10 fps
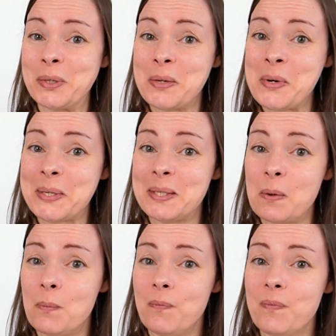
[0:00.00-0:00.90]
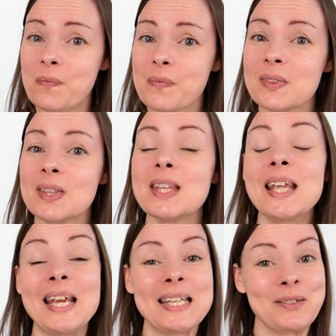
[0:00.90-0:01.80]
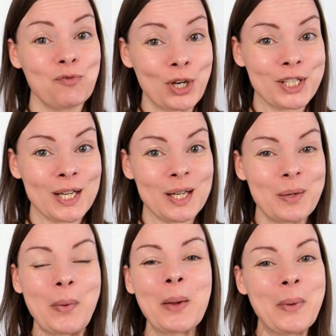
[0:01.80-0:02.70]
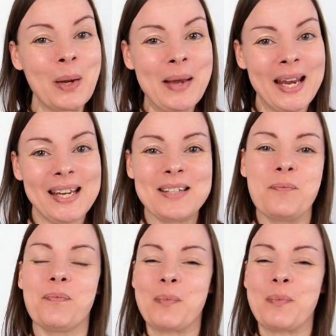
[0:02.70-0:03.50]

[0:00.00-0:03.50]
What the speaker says: what it was? It's Rosa, my mermaid,